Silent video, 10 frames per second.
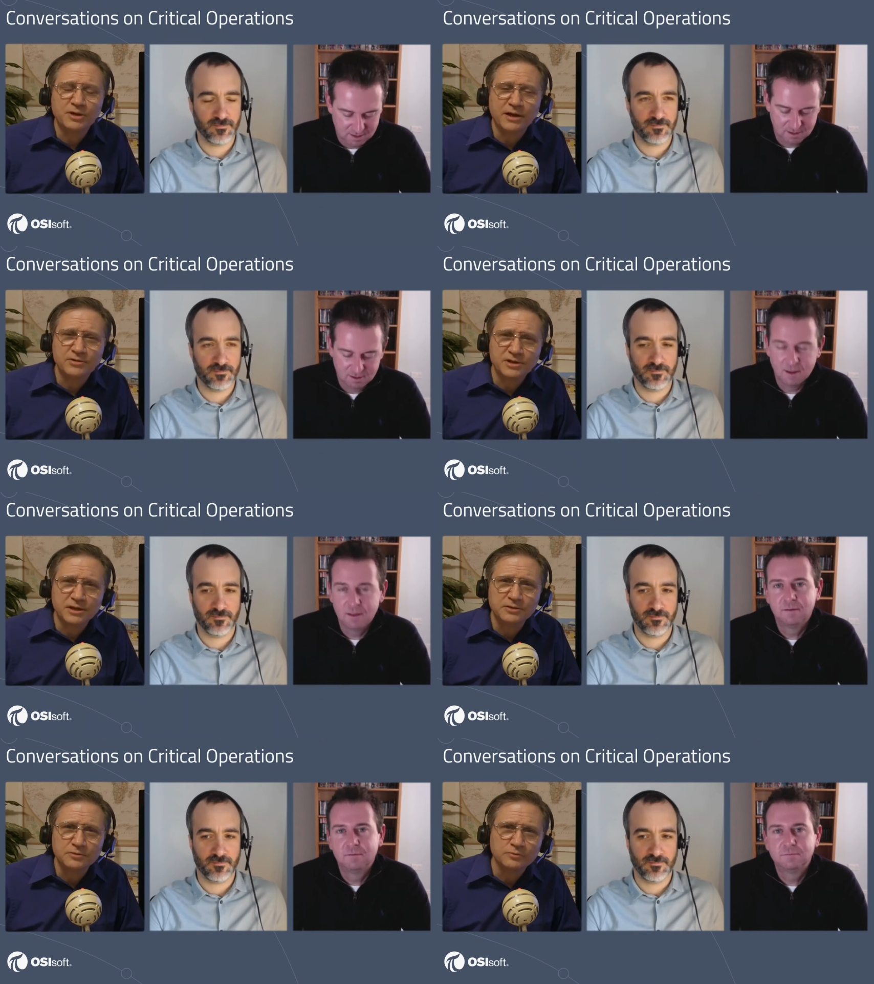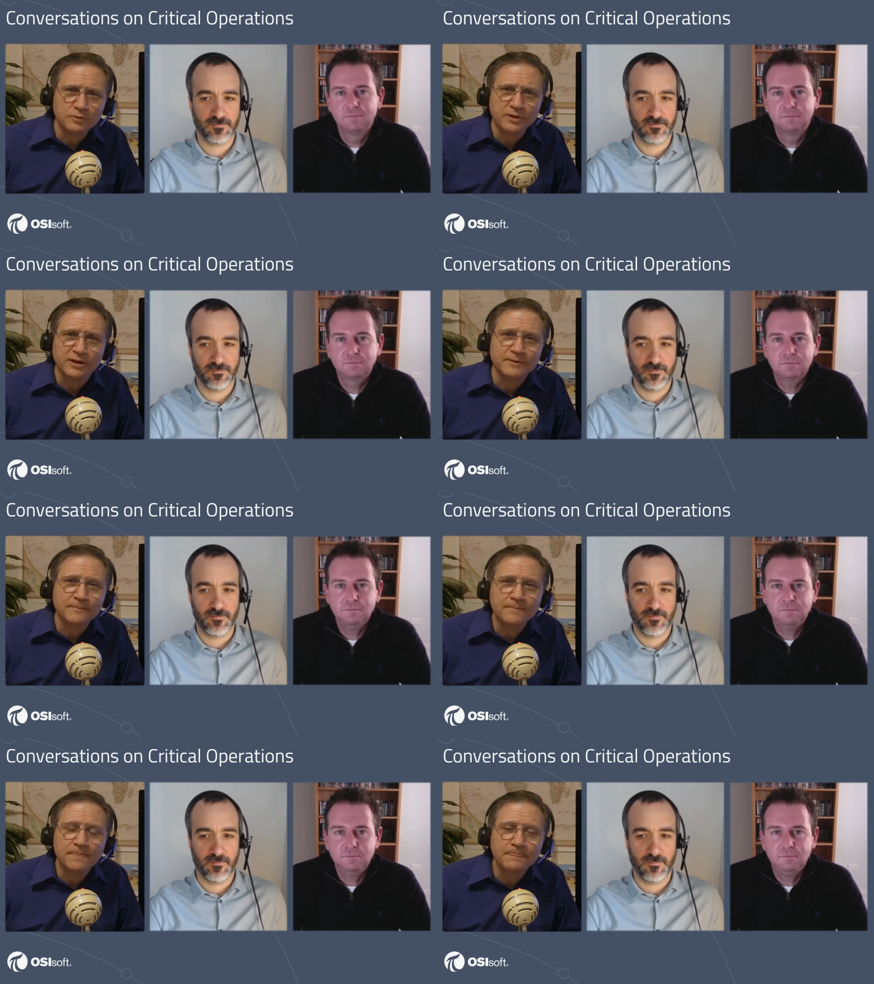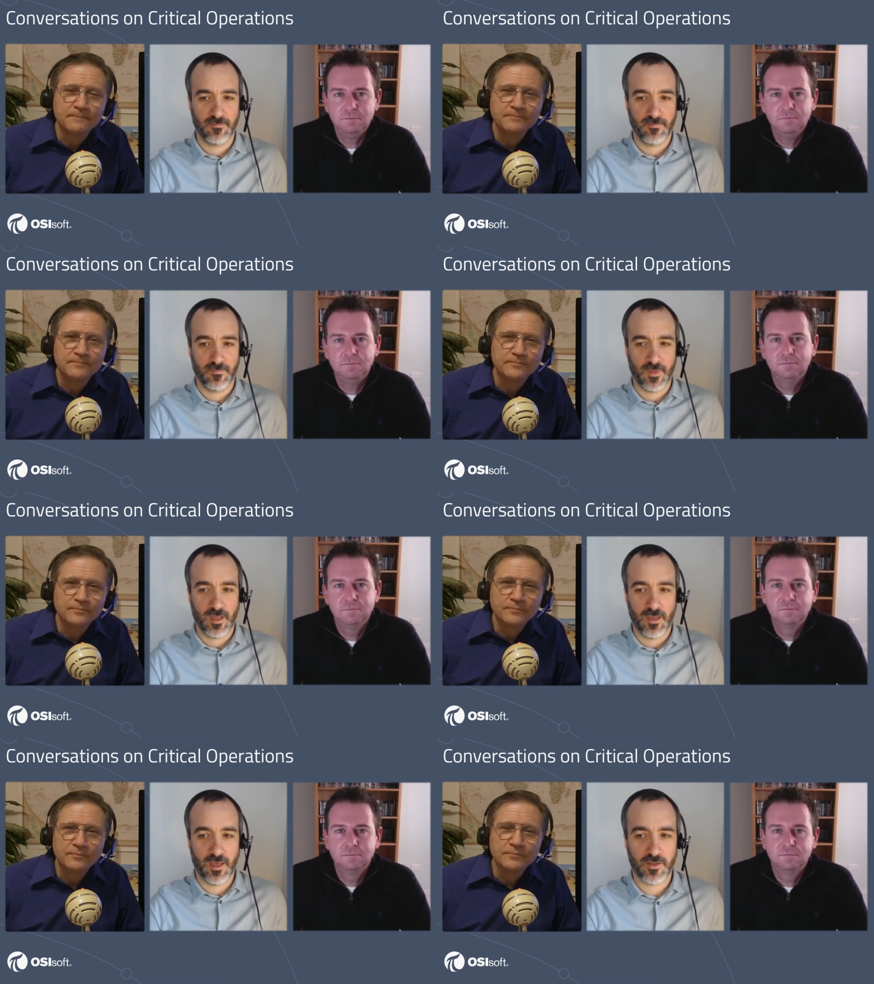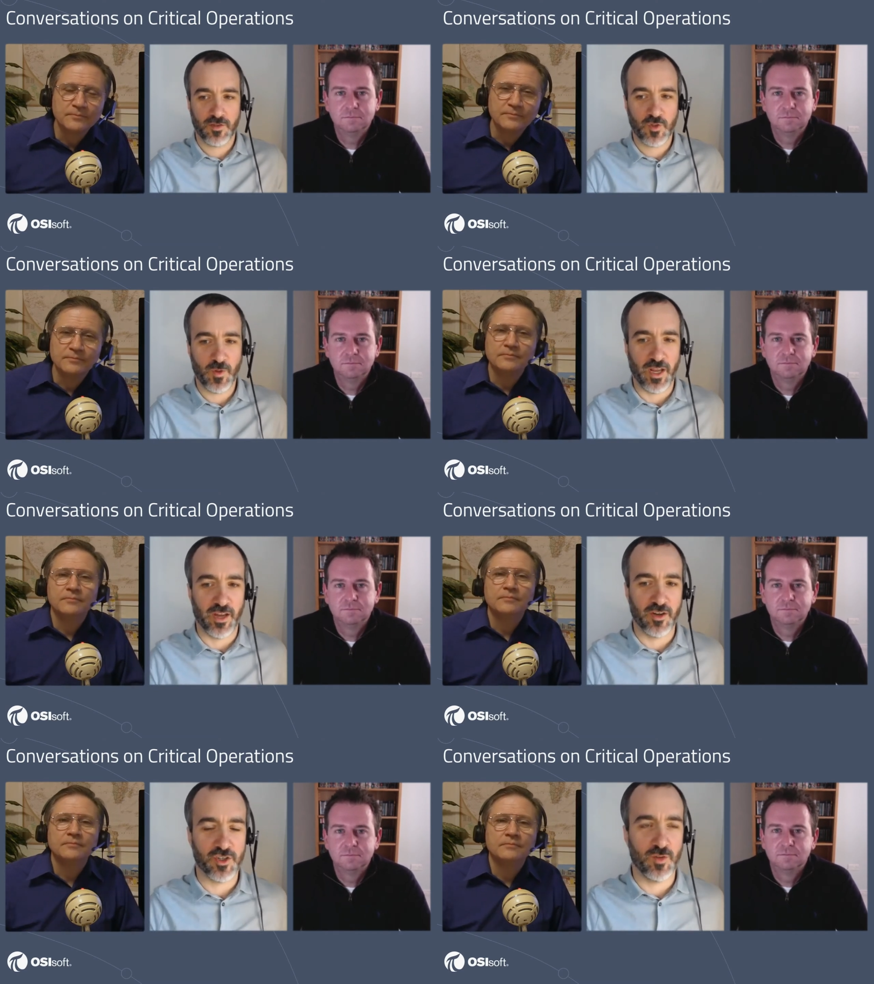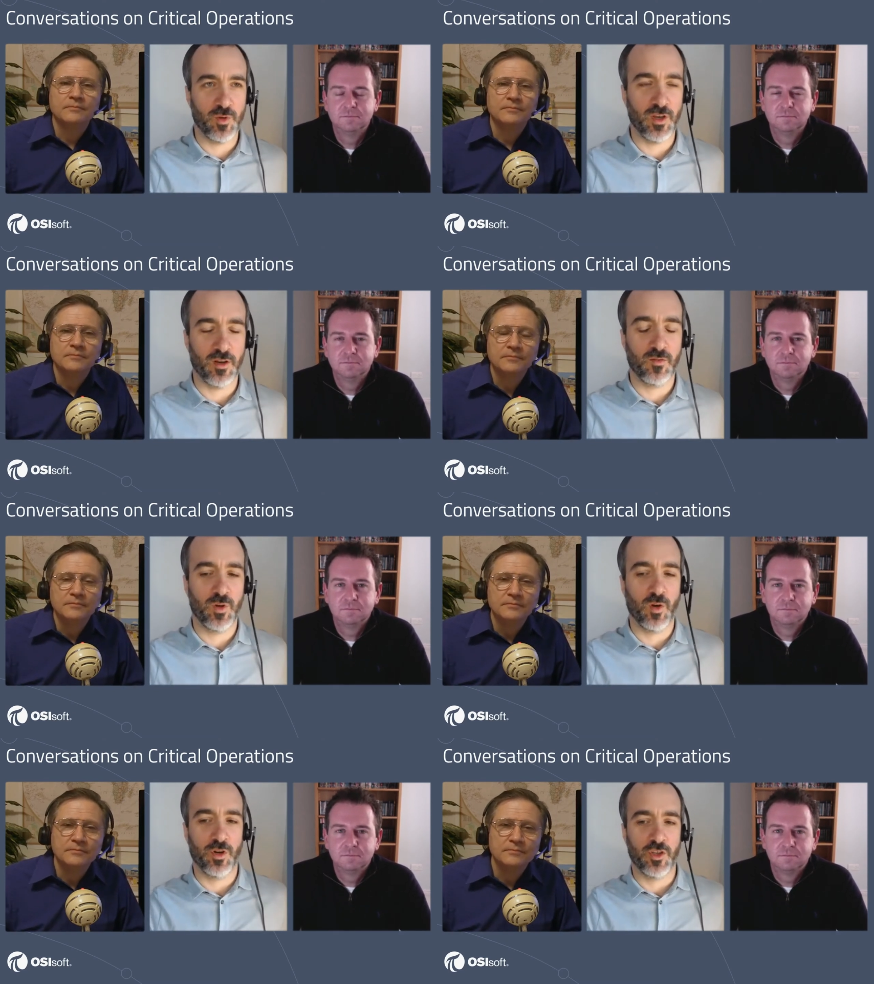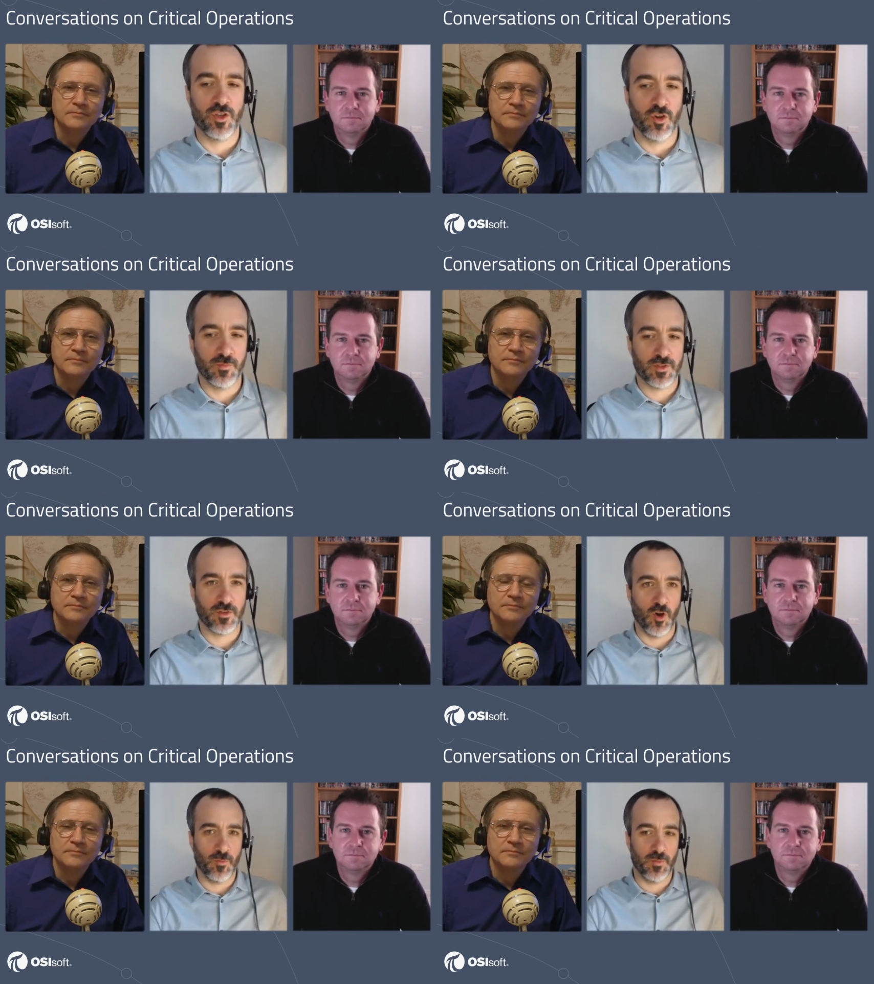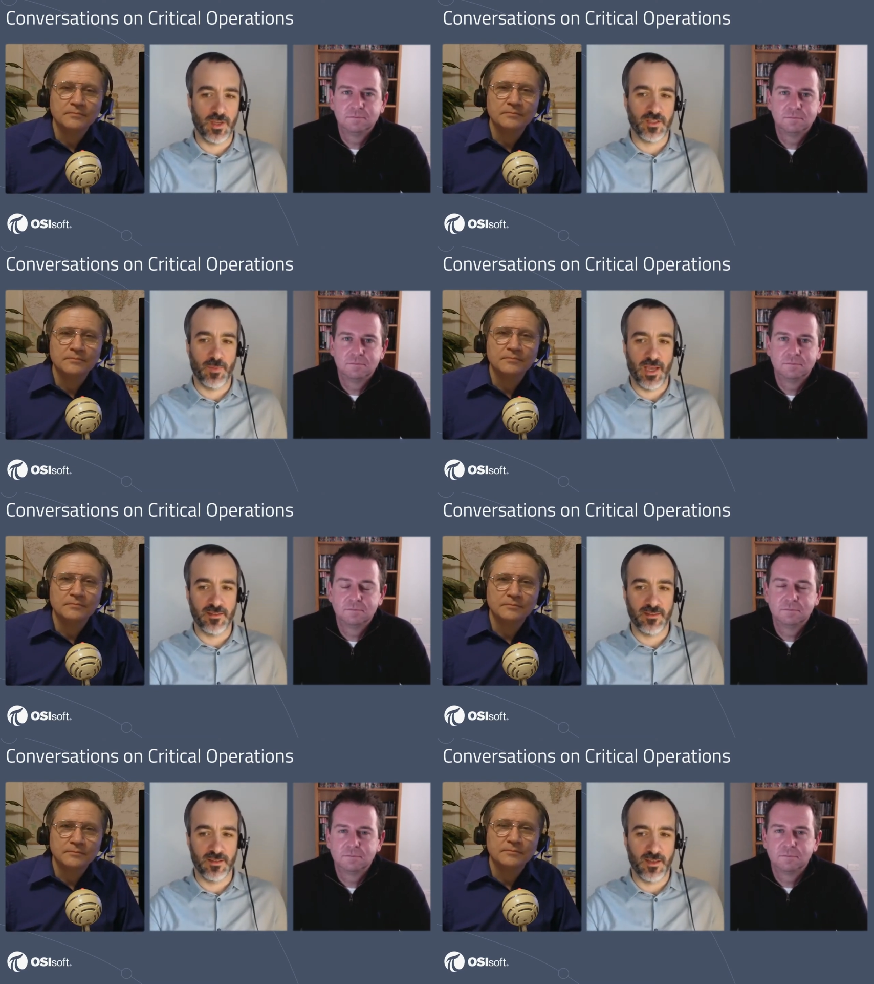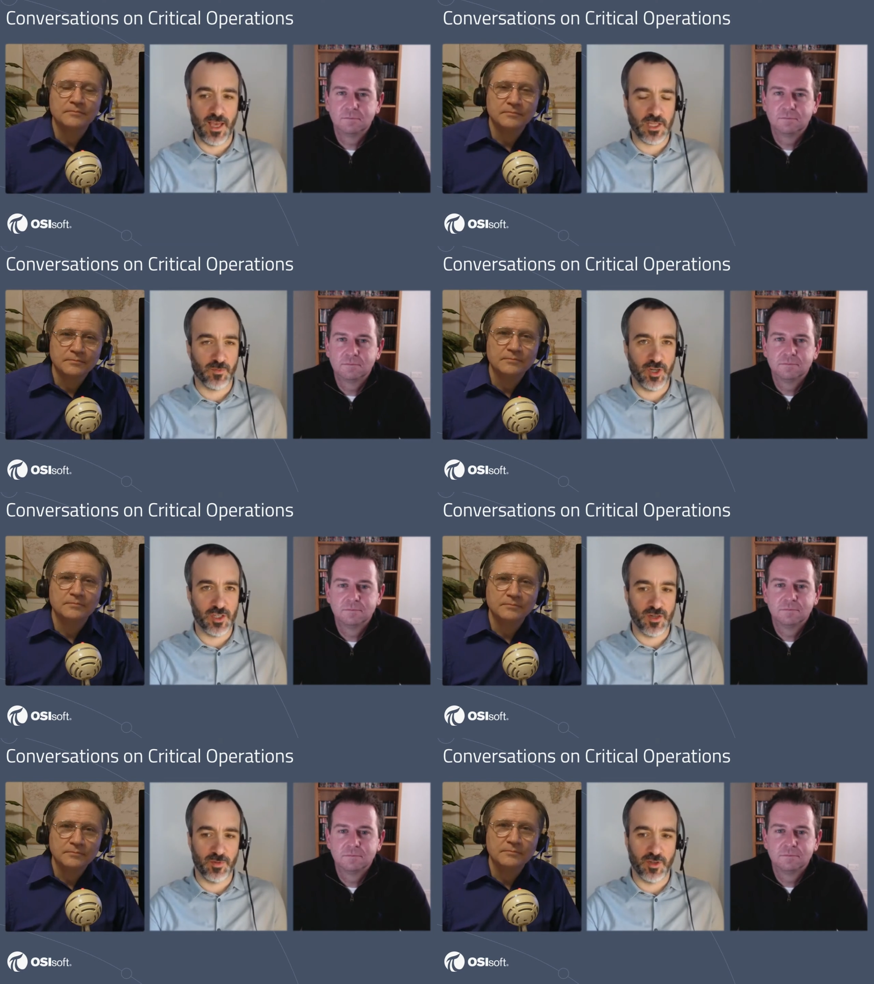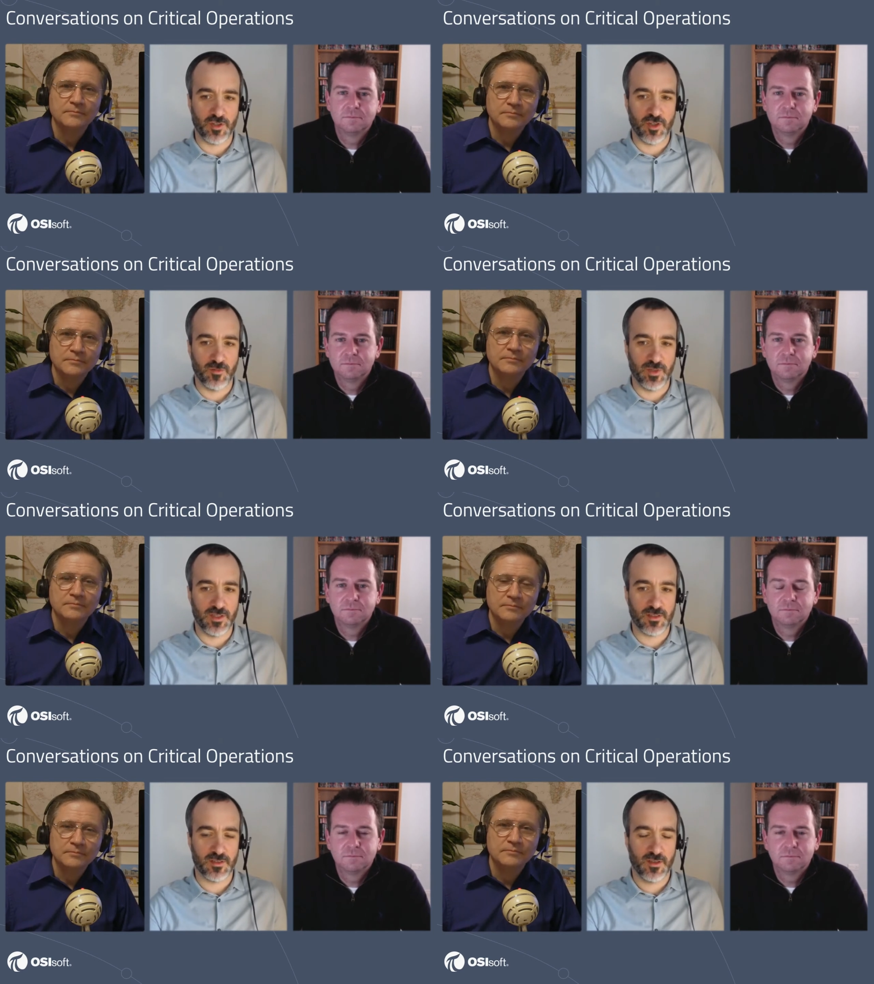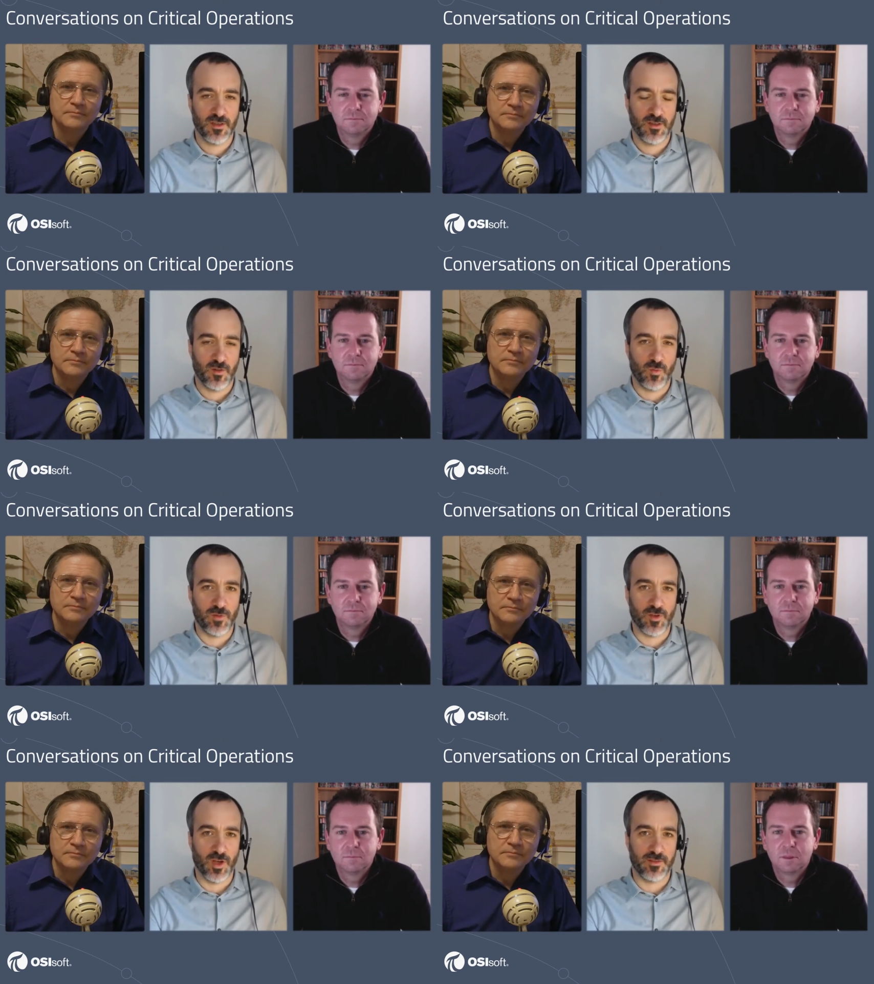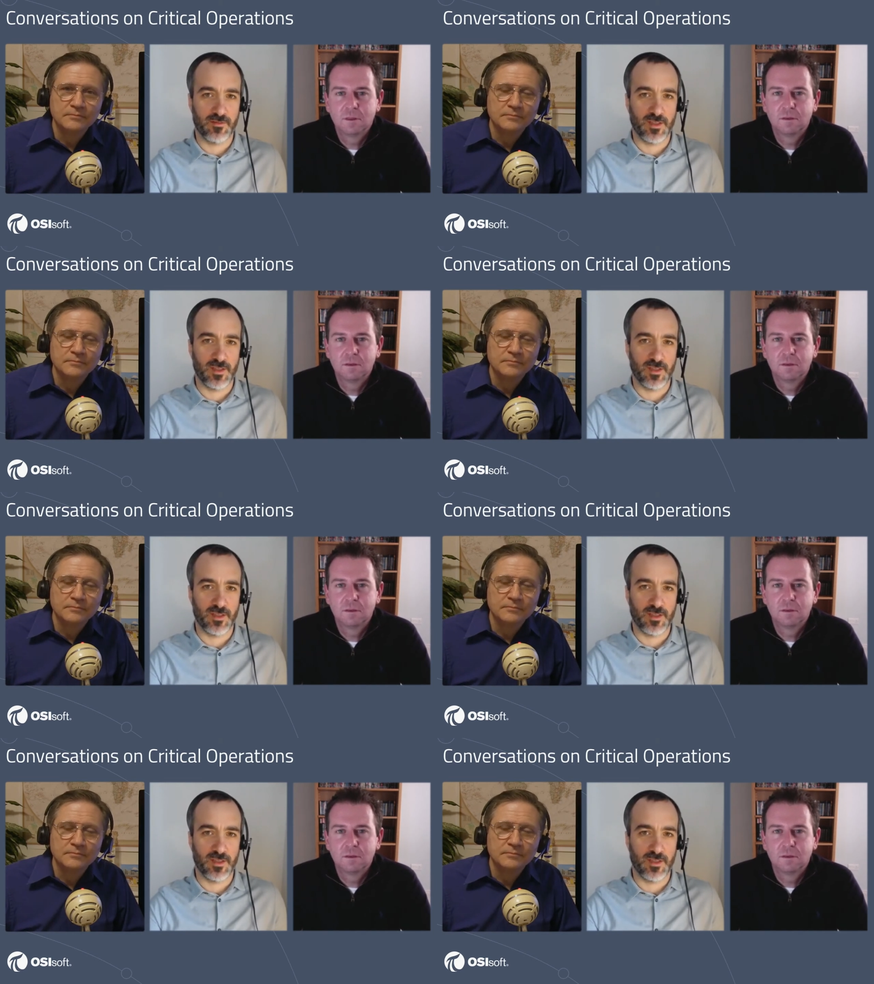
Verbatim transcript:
Speaker 1: Energy and your role there?
Speaker 2: Yeah, so Spirit Energy, we are one of Europe's top independent exploration and production companies. We've got a